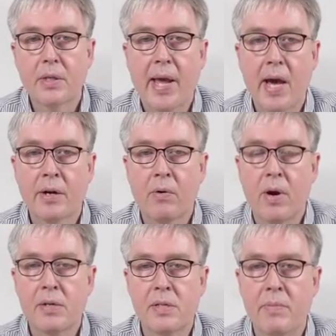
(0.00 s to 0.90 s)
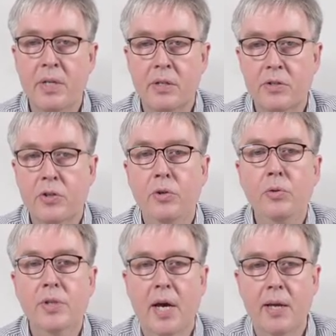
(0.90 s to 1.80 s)
categorize them into
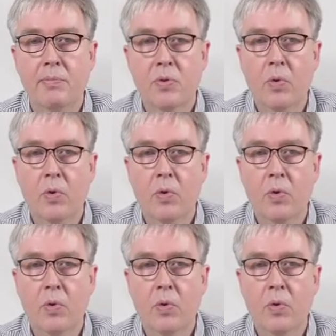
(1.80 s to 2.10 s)
two types.